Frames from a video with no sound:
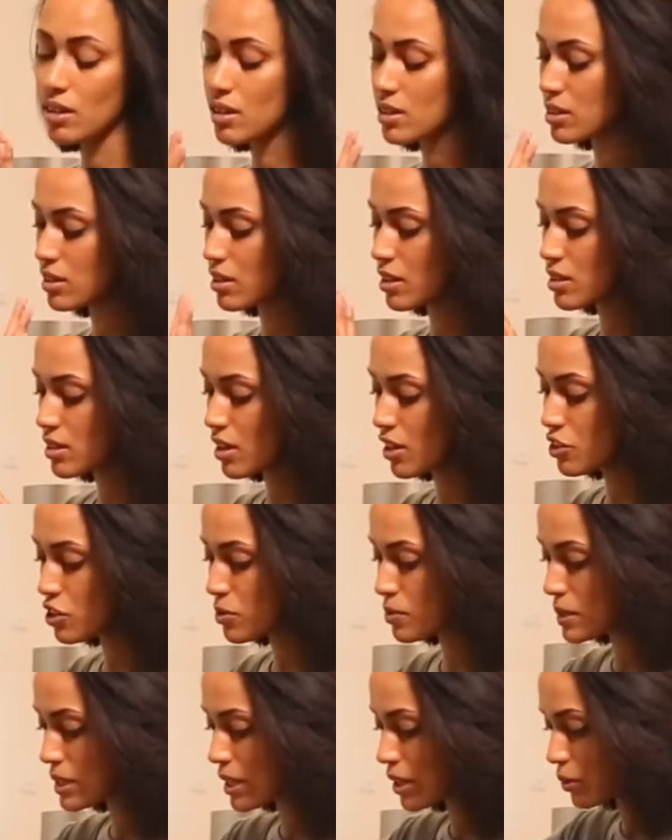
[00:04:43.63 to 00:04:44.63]
It's
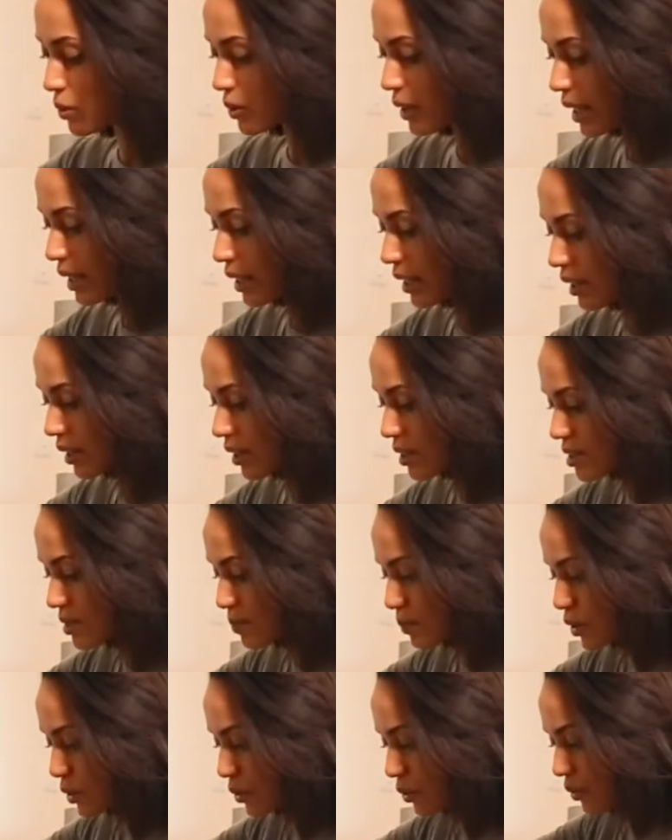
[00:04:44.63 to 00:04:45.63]
100% organic, it's
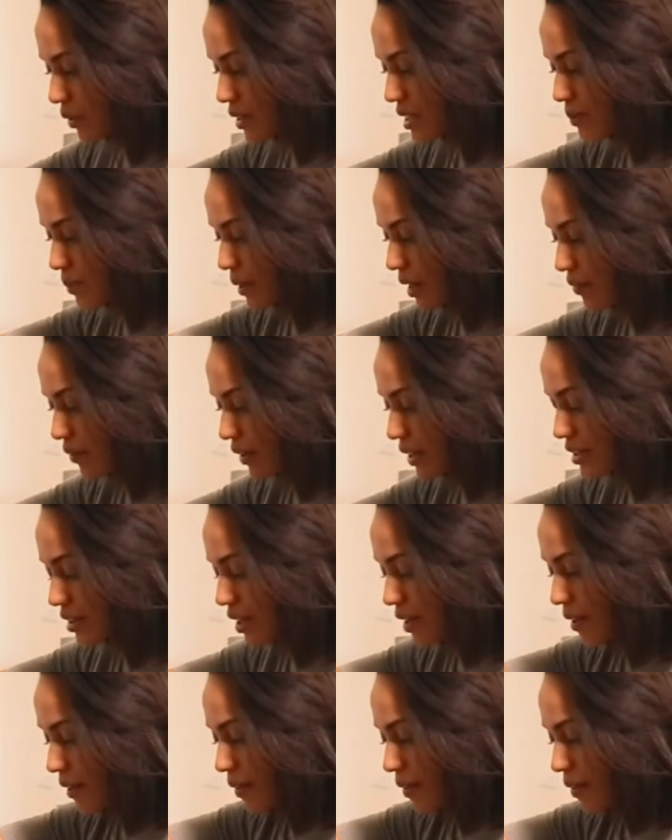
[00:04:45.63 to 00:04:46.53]
pure, it's perfect.